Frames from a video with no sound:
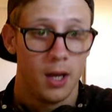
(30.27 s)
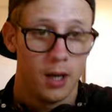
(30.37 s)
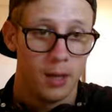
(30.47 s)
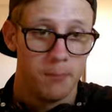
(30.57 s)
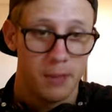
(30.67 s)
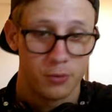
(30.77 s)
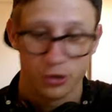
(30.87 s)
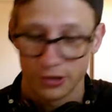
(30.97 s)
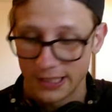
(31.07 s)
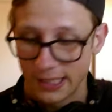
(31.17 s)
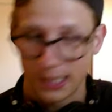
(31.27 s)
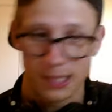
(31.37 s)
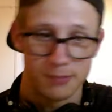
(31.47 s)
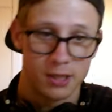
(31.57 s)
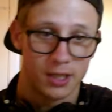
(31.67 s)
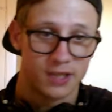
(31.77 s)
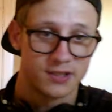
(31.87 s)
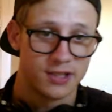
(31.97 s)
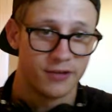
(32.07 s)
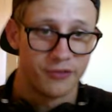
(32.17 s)
memory leak debugging
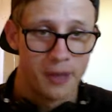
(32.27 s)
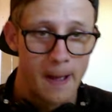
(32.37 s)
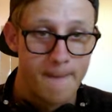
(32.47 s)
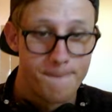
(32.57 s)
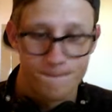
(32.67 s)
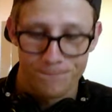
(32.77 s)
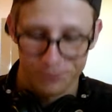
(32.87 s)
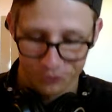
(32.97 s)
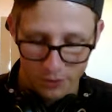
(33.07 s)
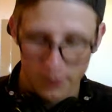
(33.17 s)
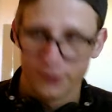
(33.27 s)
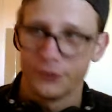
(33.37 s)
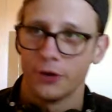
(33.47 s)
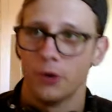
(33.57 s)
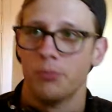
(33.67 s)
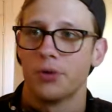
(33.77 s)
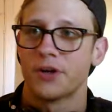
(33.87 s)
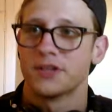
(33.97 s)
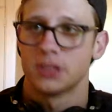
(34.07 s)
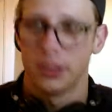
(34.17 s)
stuff. So boring
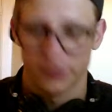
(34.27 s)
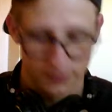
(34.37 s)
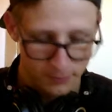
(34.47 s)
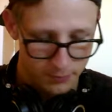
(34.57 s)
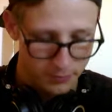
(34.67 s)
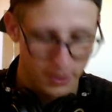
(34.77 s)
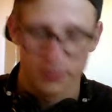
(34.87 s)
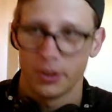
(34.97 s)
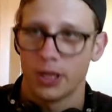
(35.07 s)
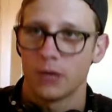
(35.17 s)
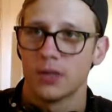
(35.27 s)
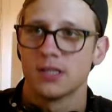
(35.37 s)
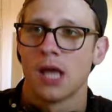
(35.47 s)
stuff. But anyways.